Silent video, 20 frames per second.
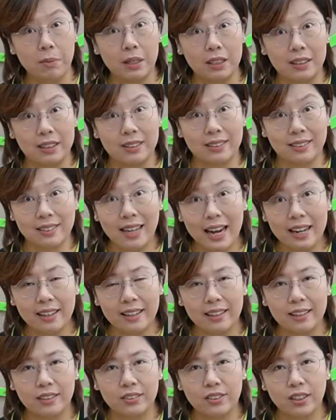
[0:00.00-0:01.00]

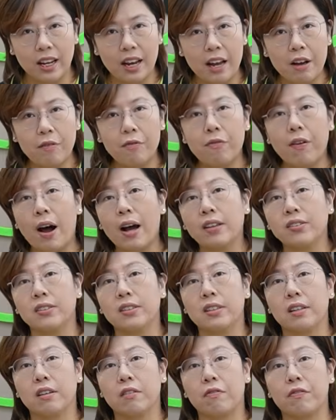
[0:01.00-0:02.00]
milliseconds,
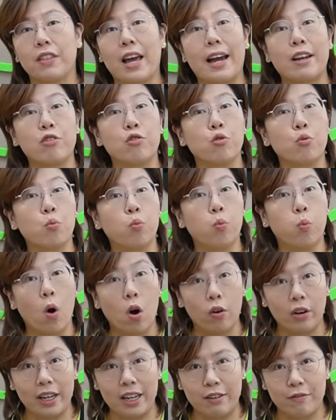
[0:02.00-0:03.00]
fast enough that you
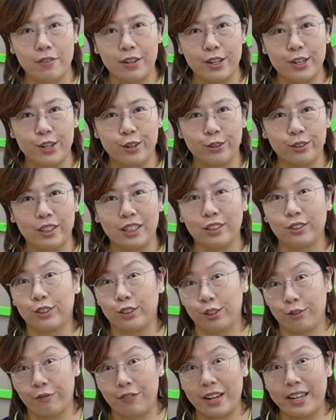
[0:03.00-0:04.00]
won't even
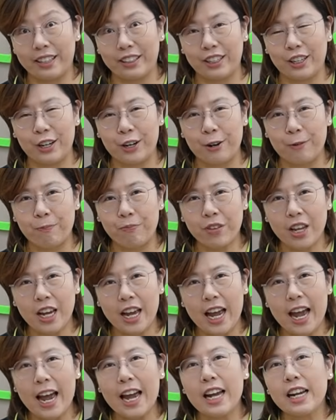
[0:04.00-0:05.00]
notice the failure.
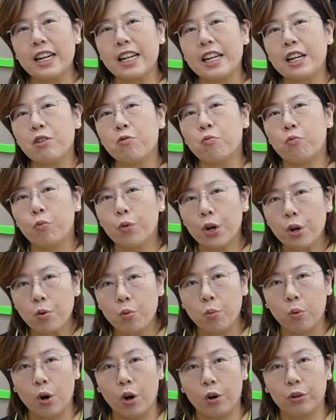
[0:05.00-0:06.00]
And in
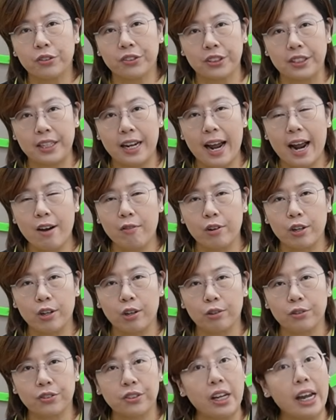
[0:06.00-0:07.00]
real-world
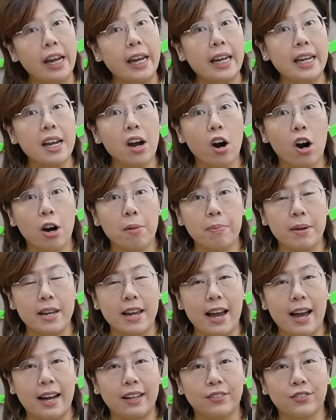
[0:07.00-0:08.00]
scenarios,
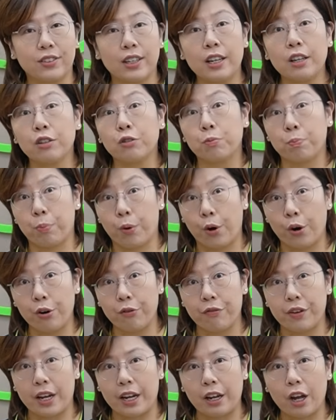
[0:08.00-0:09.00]
ERPS is
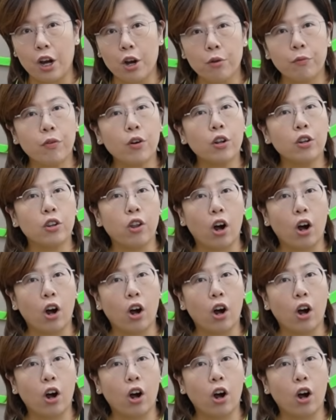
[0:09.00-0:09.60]
perfect for